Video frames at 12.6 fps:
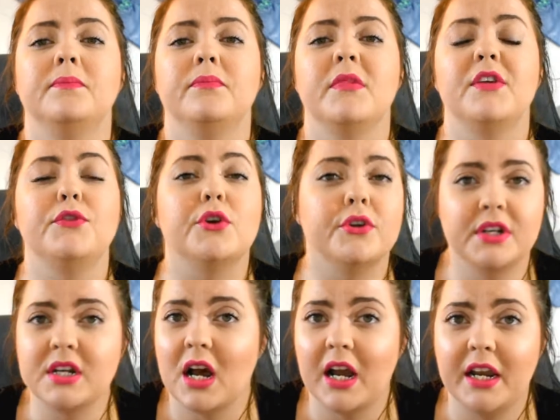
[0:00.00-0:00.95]
If you're
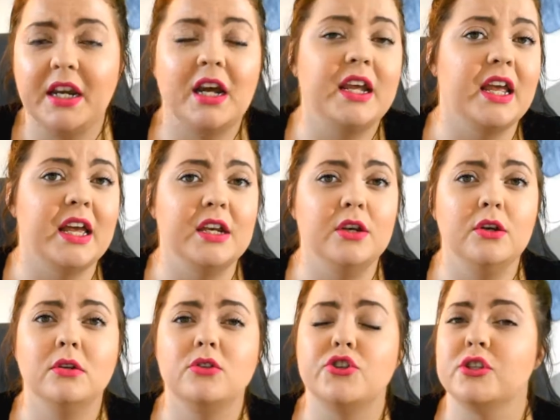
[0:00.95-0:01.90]
denied,
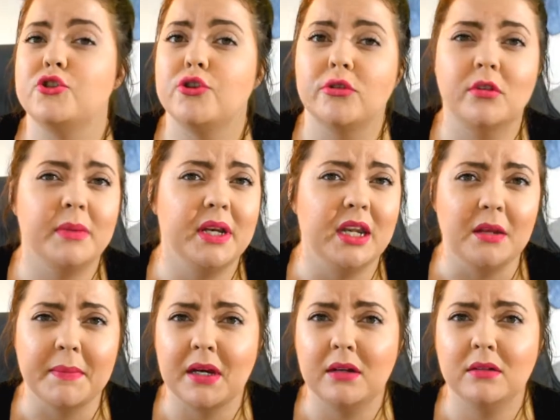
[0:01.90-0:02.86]
again, just shoot them an
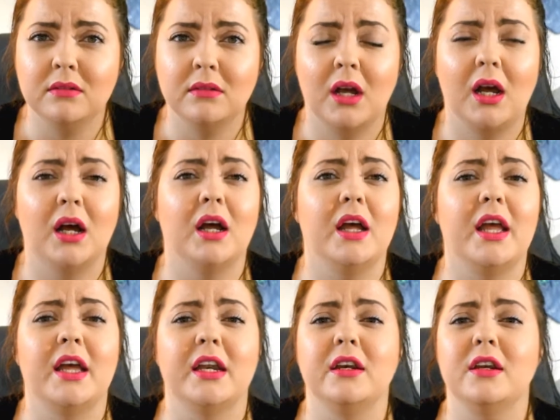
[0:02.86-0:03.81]
email,
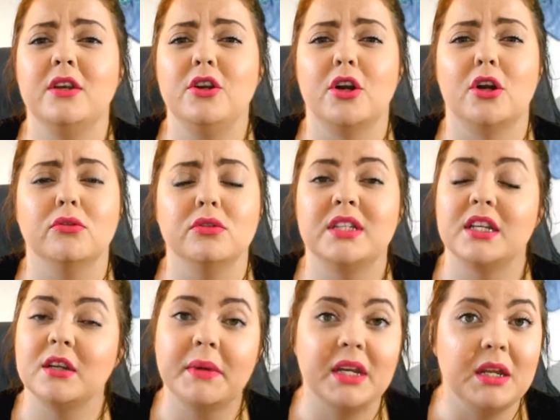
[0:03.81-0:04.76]
and, send
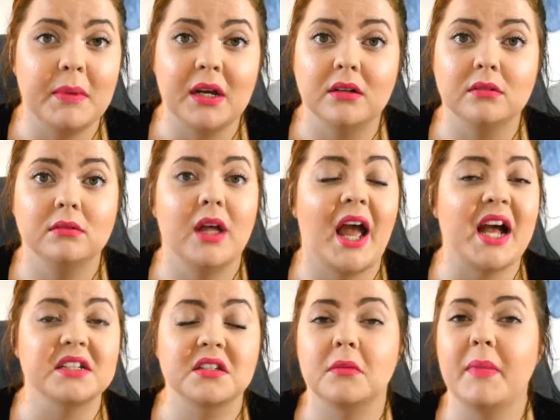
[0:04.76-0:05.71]
them an email,
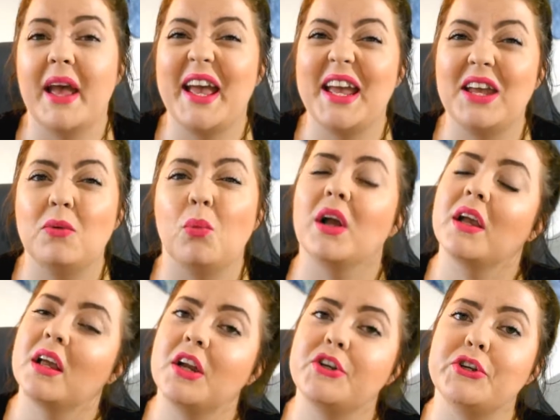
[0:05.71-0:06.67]
ask them, hey, what
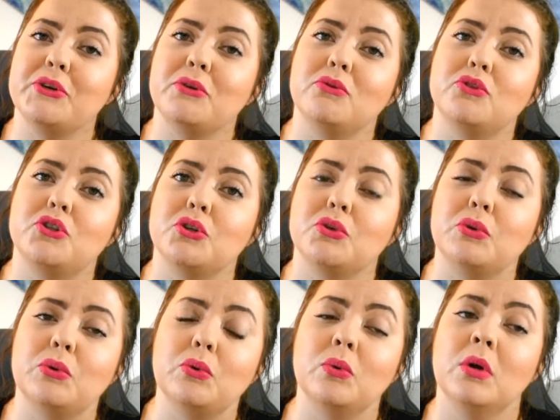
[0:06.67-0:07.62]
can I do
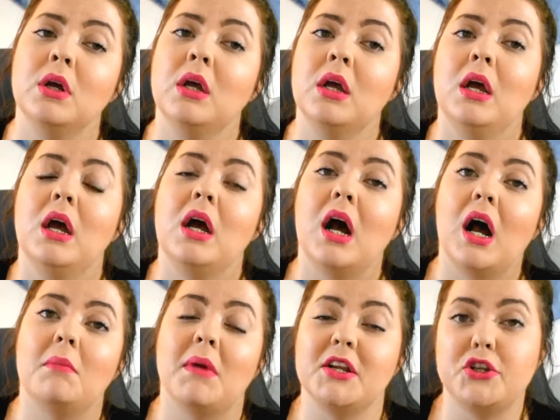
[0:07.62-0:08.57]
to
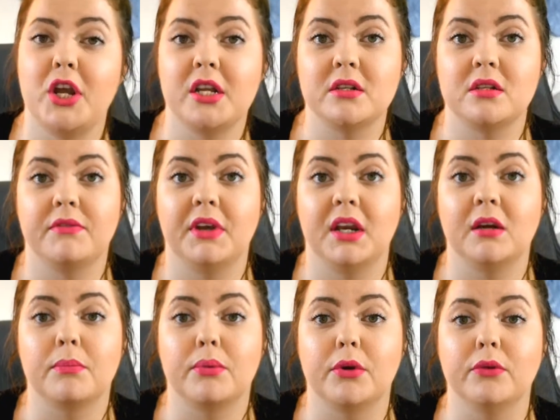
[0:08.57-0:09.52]
up my chances of getting
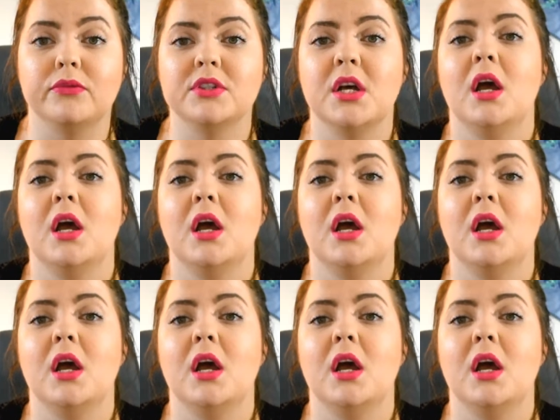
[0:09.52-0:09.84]
approved?